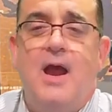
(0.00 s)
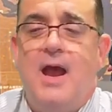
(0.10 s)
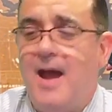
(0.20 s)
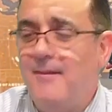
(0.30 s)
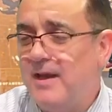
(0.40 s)

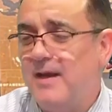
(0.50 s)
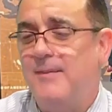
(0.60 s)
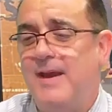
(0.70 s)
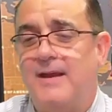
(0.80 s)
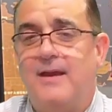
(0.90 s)
I'm going to
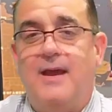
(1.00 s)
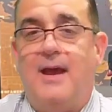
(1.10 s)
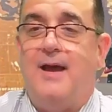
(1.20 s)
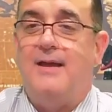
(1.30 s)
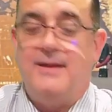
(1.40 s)
make,
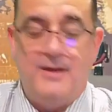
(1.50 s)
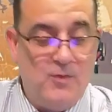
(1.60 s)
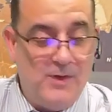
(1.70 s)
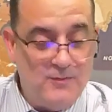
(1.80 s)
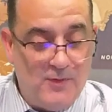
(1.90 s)
you know,
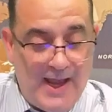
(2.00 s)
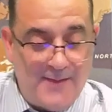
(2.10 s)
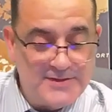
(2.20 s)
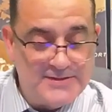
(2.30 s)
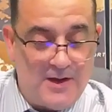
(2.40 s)
what
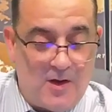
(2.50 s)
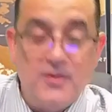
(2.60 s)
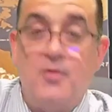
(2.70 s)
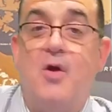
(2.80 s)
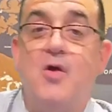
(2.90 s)
happens on the
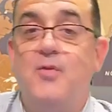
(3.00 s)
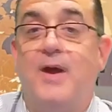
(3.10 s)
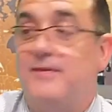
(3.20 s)
roadway?